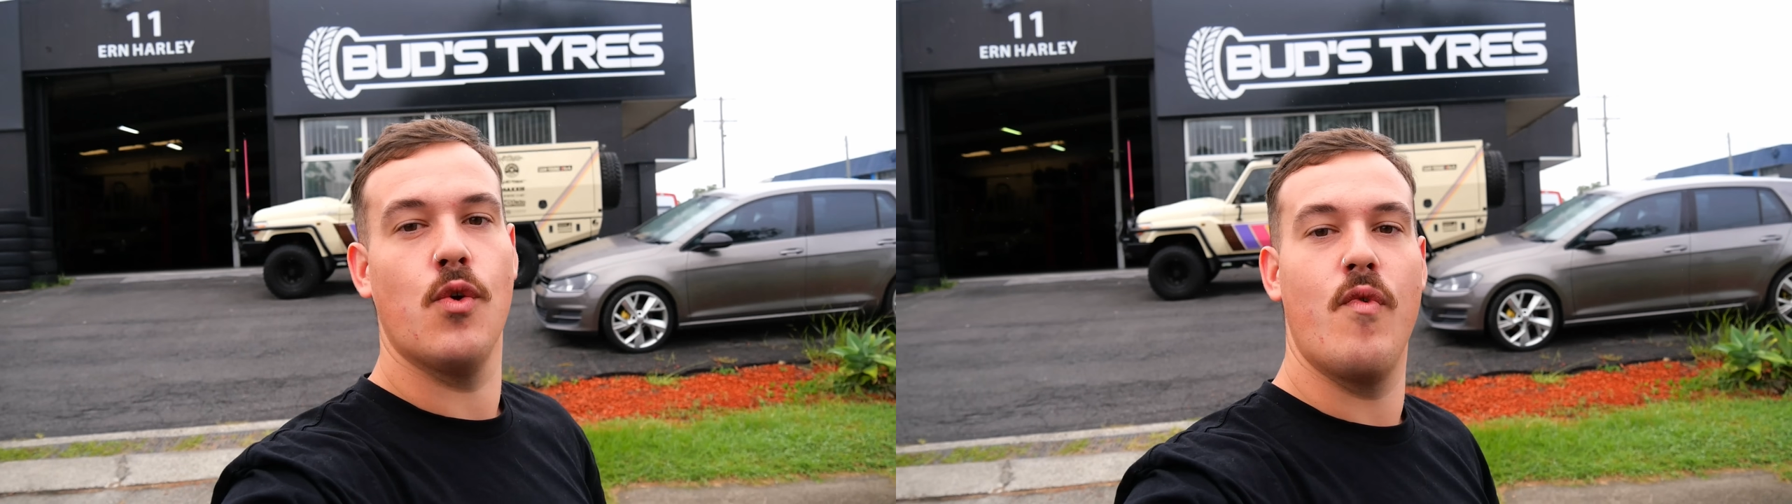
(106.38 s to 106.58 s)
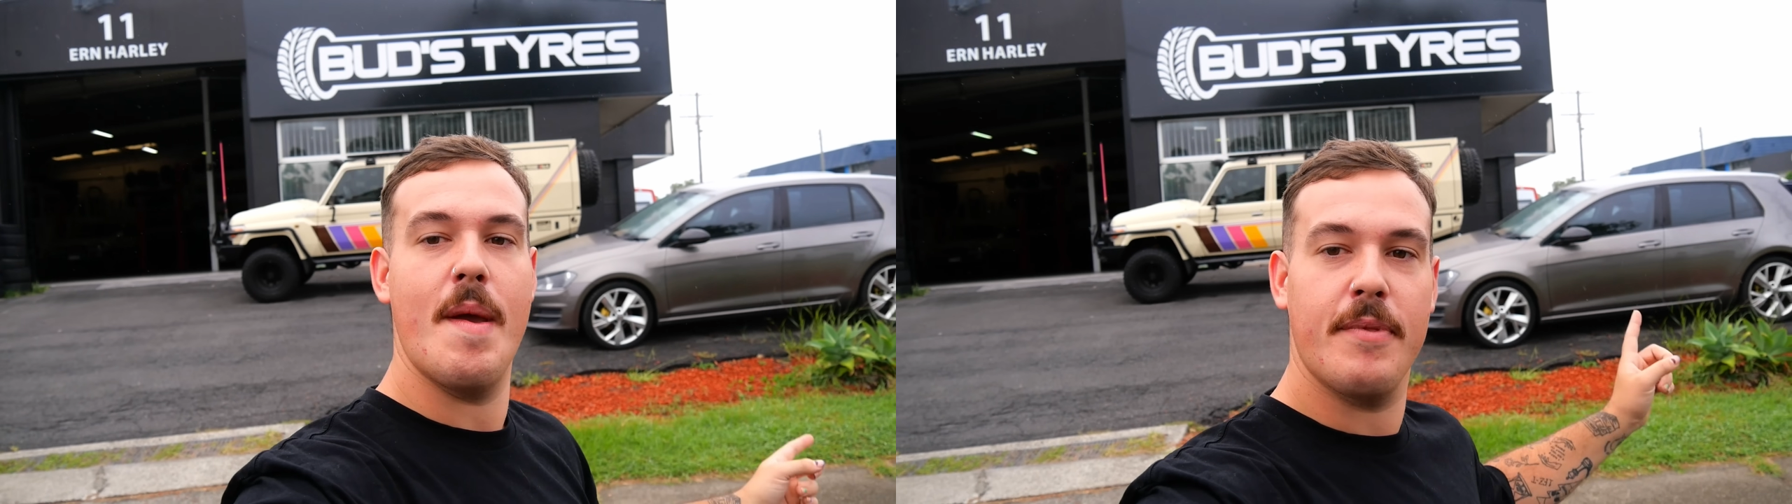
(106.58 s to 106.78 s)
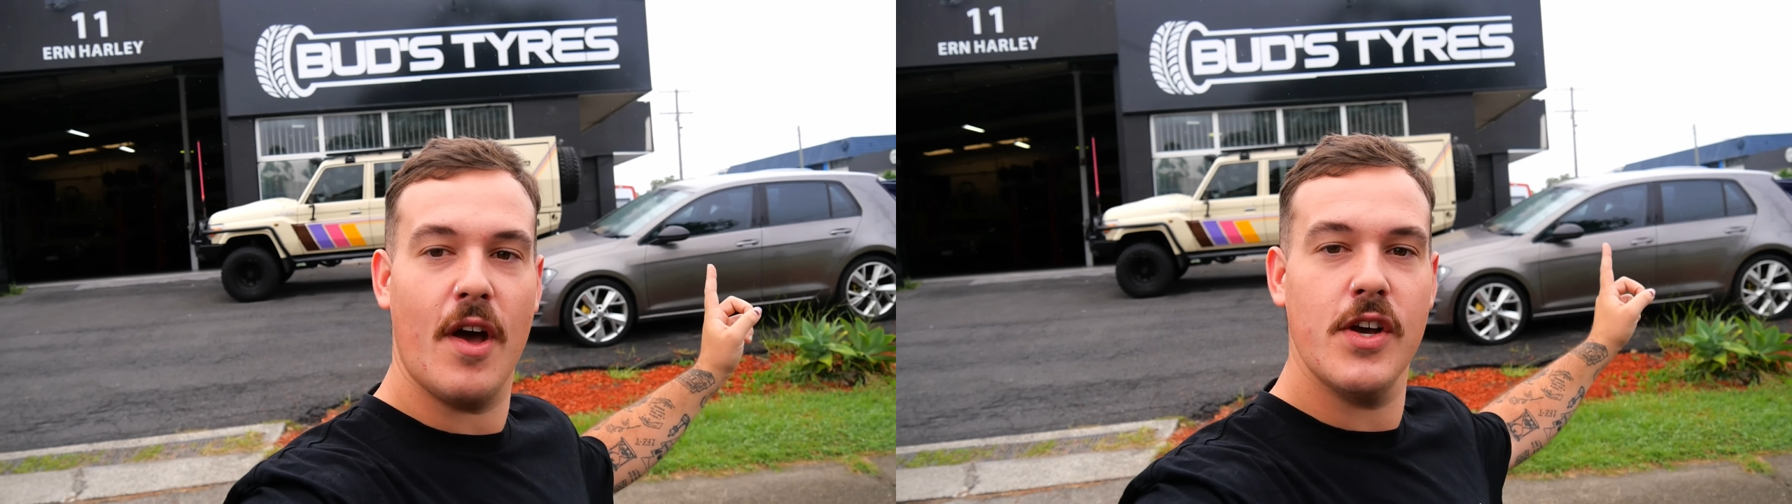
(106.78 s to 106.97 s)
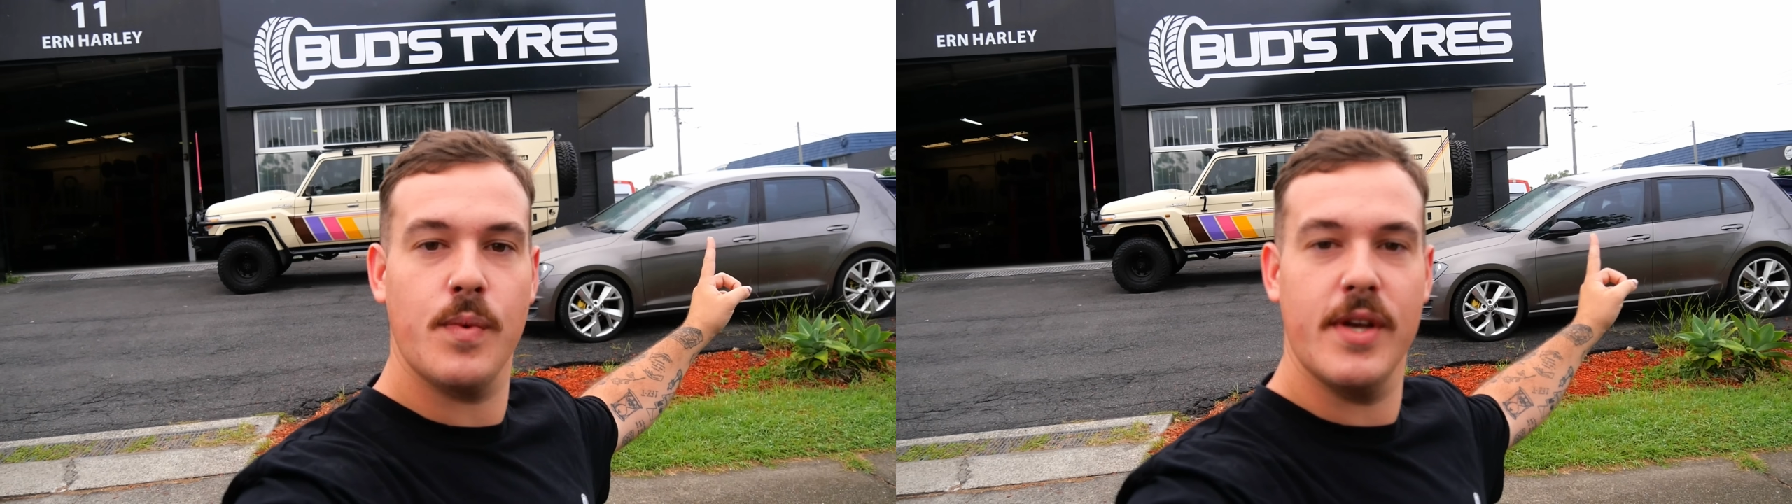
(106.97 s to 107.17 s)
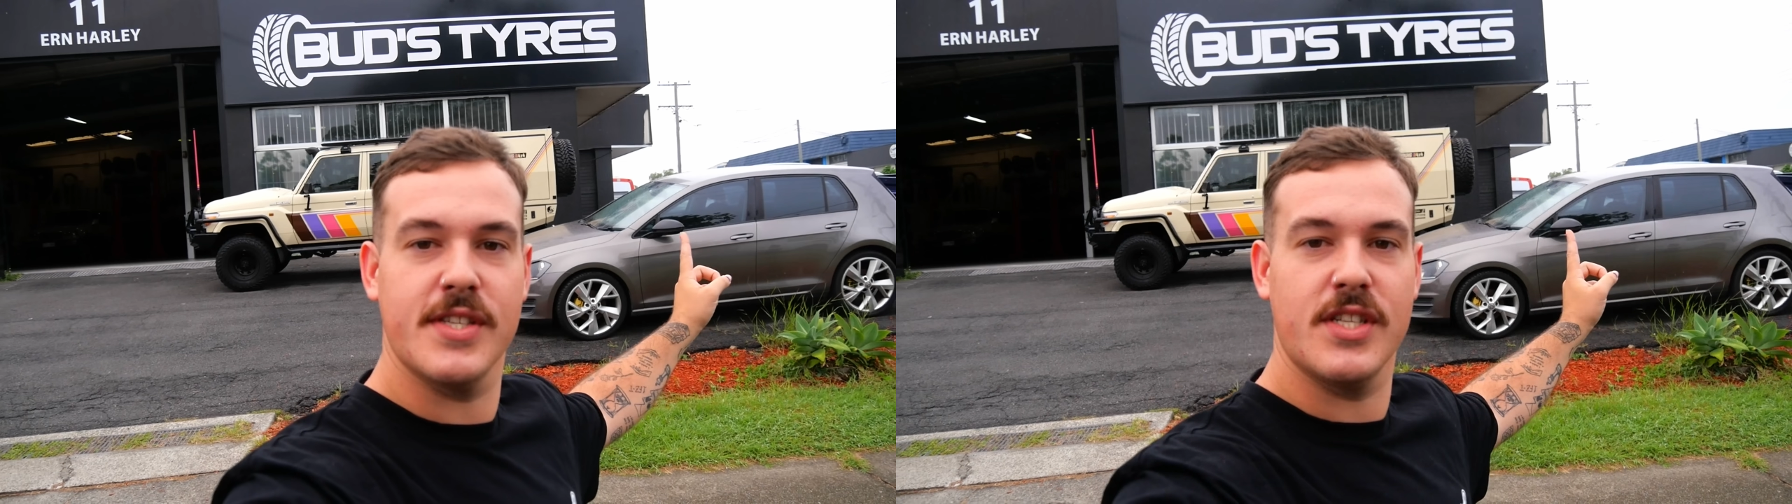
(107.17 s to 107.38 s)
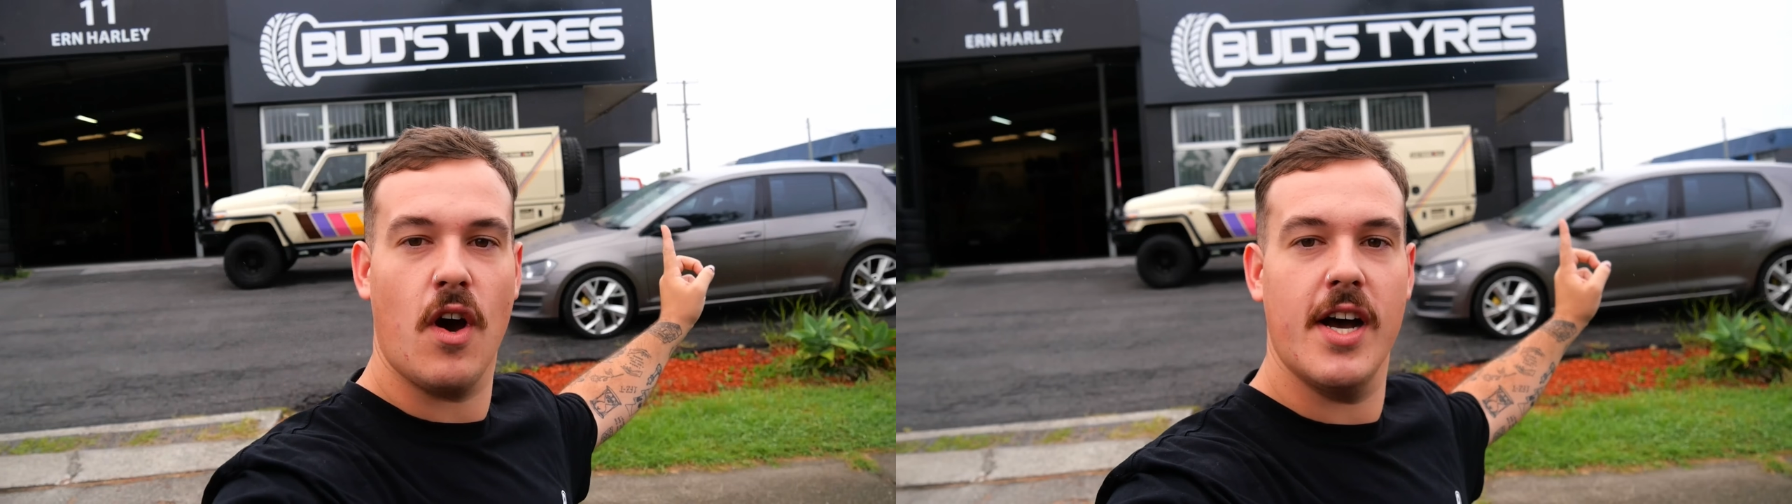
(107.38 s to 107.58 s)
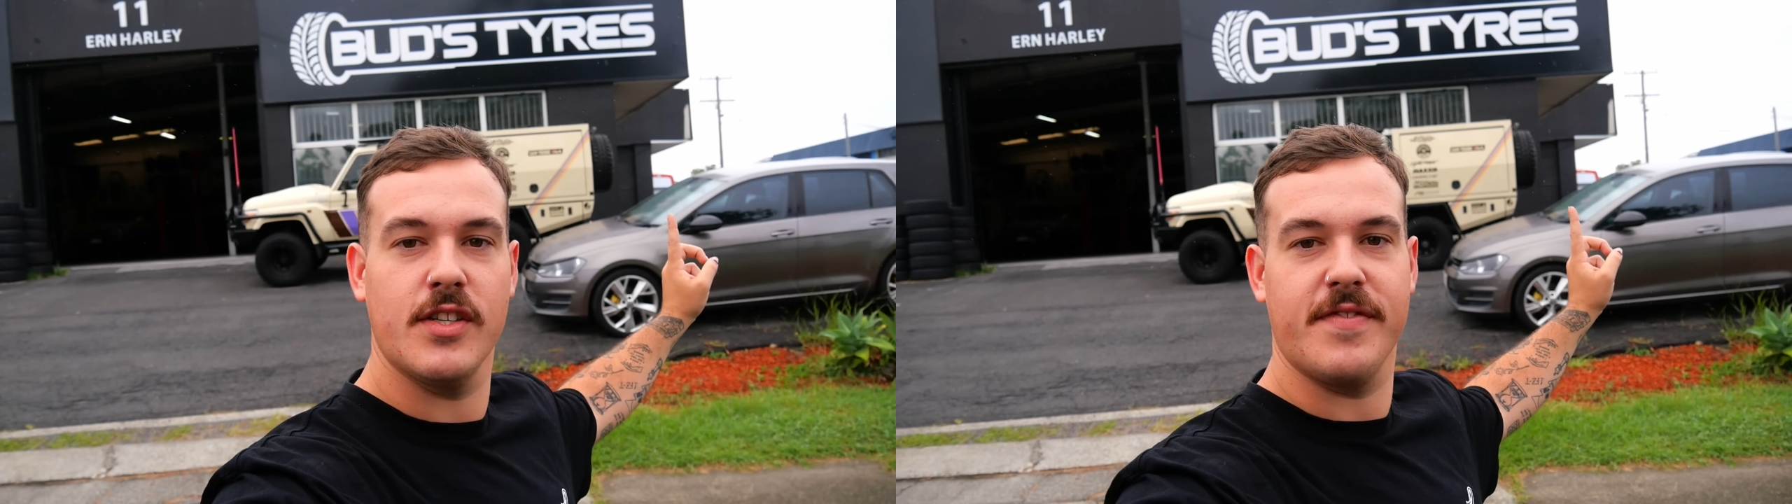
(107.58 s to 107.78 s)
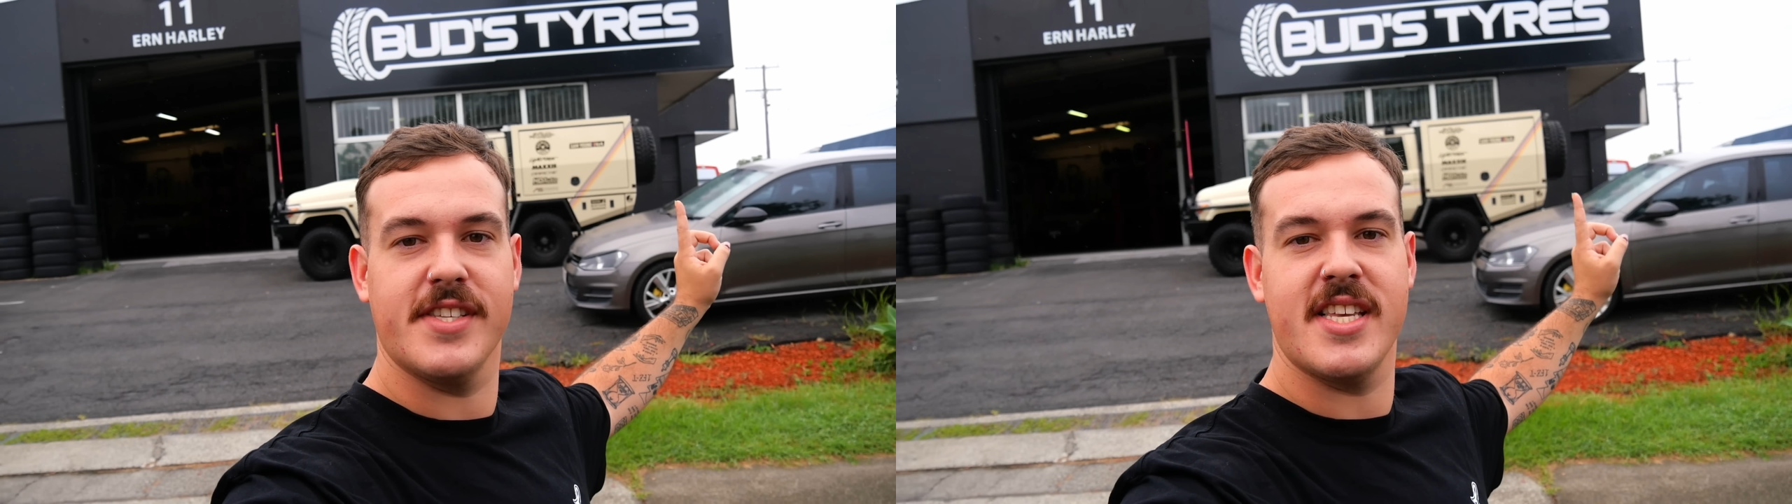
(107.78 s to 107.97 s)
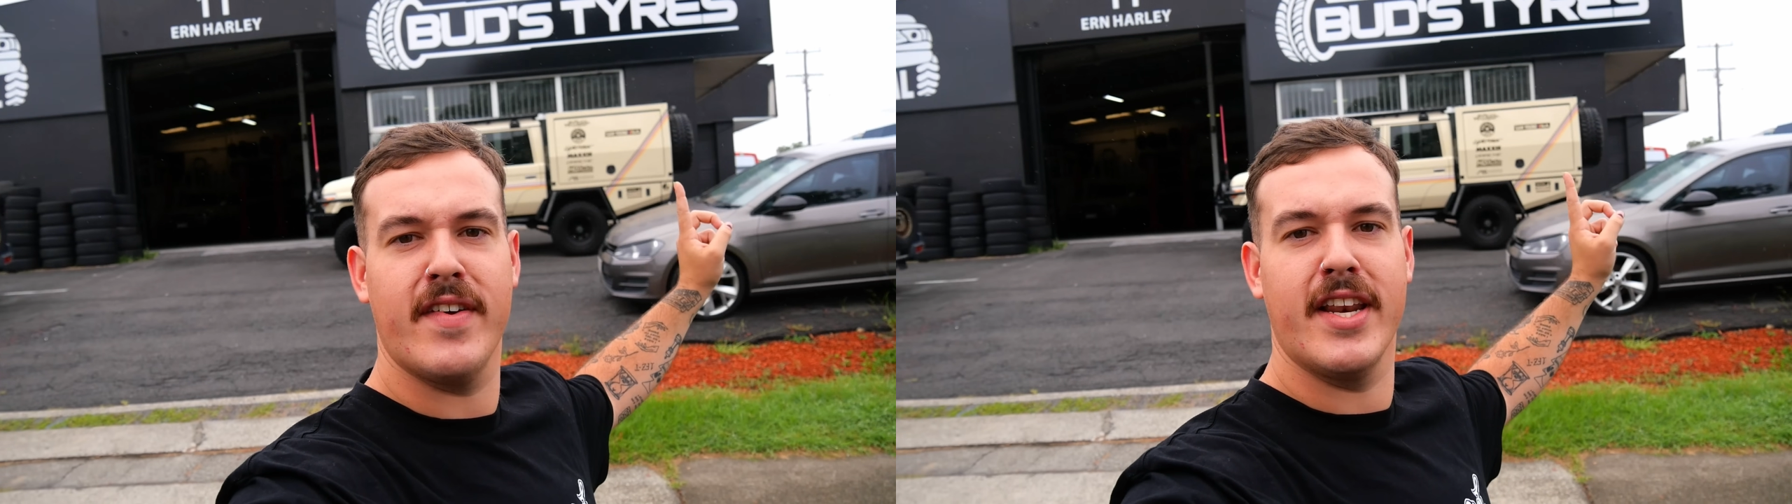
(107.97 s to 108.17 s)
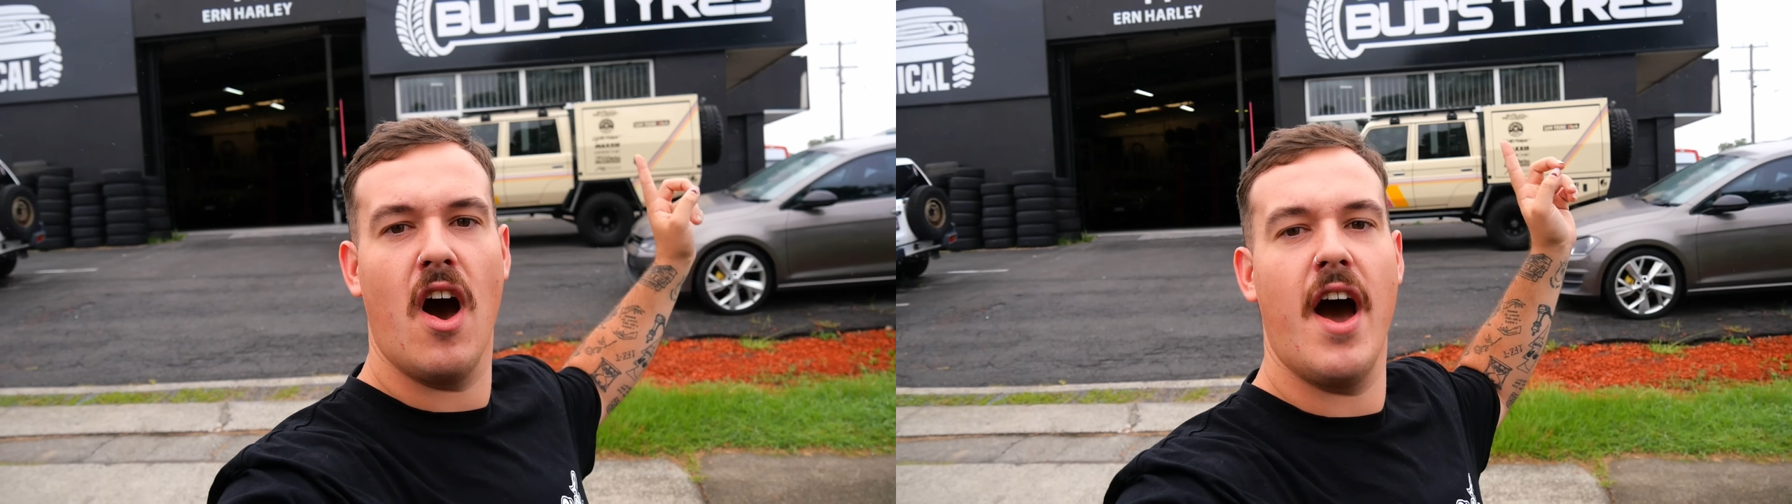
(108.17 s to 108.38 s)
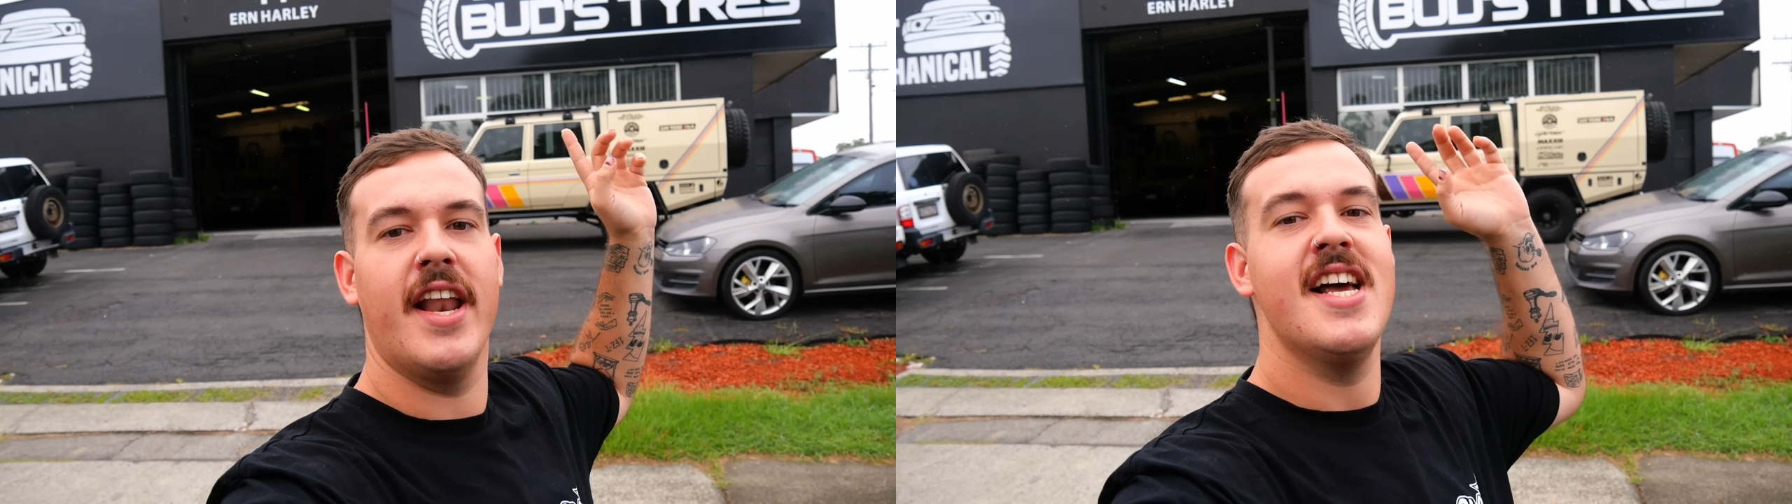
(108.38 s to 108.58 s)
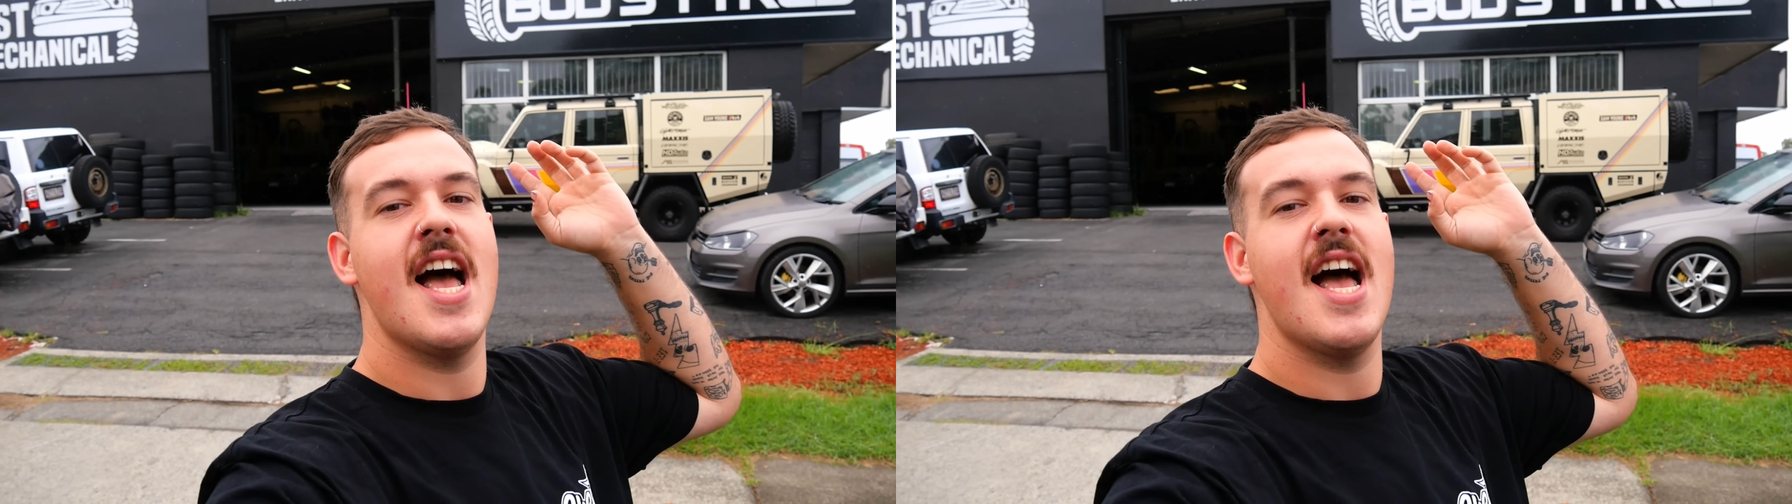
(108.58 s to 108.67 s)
rip those wheels and tyres off the 79